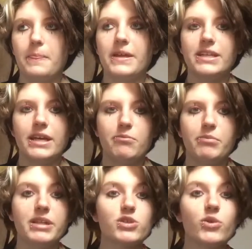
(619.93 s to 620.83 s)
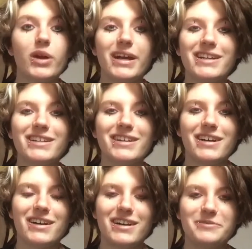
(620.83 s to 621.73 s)
Tim is great.
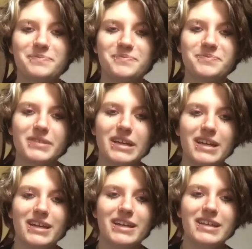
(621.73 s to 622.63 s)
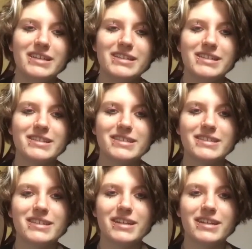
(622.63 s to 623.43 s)
He's